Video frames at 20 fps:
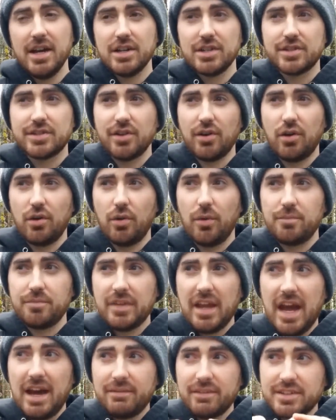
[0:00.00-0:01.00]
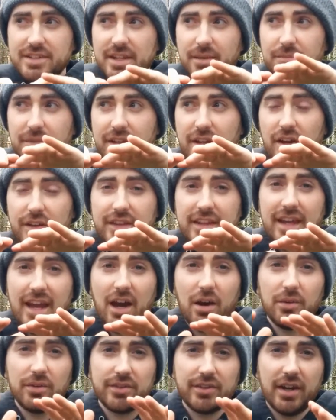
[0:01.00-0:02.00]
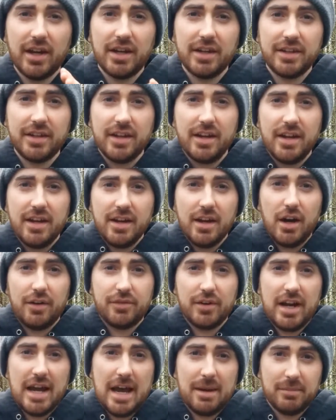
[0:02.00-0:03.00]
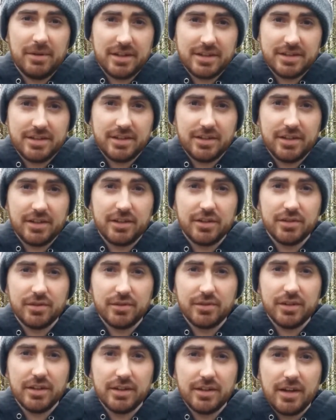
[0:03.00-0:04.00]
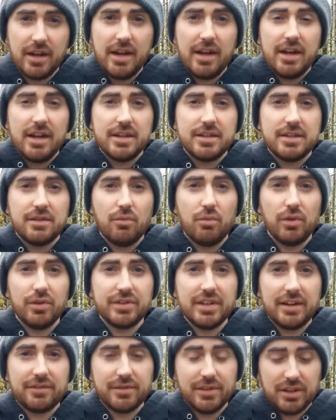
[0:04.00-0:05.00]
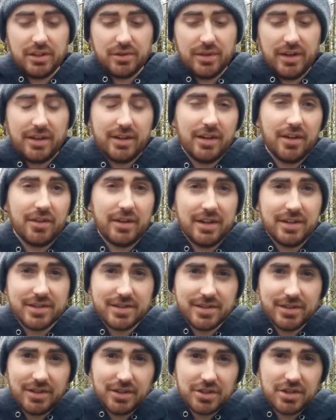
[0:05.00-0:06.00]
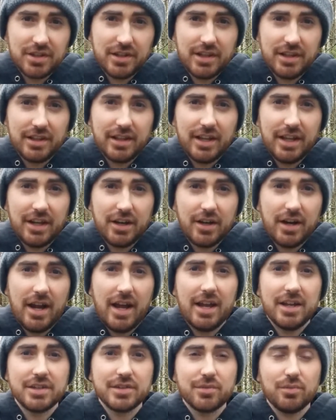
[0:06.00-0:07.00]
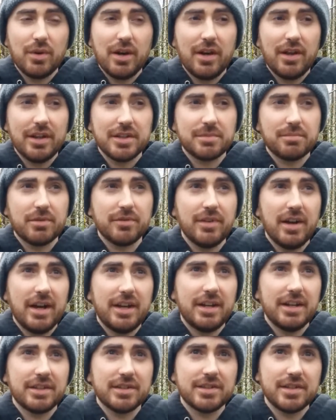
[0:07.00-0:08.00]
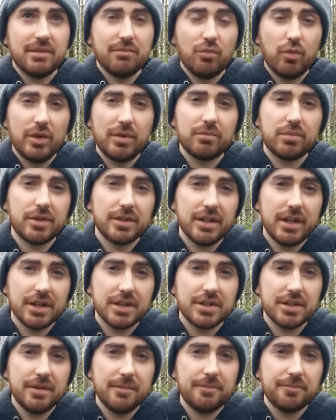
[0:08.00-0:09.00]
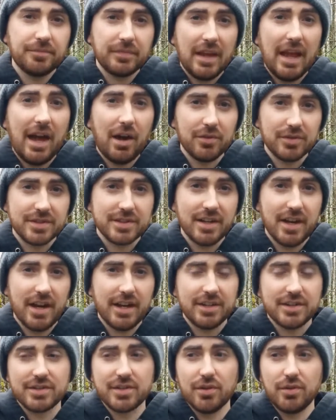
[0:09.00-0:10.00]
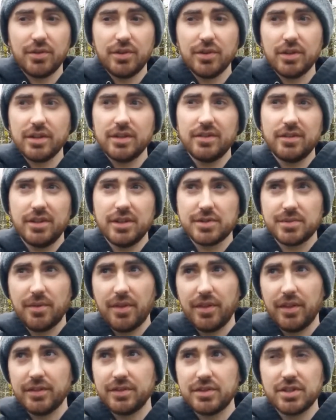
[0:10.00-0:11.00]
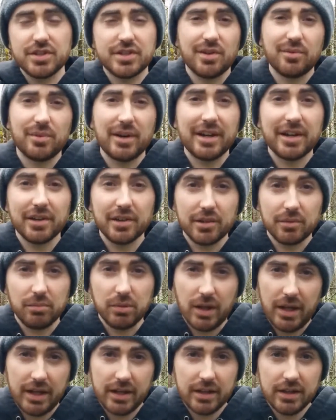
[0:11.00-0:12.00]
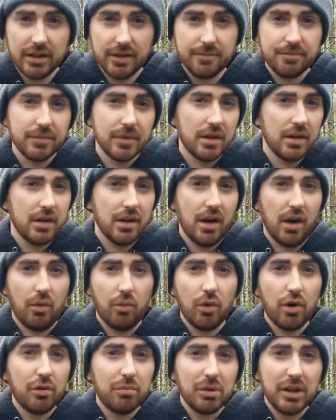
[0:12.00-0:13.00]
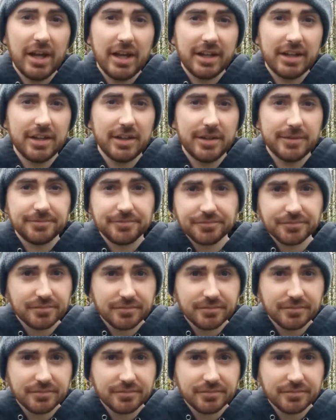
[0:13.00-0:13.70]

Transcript: So having something on the outside of your hammock to cocoon it will definitely create another insulation layer, as well as providing some wind protection outside. So you can do this with just a regular blanket, a wool blanket.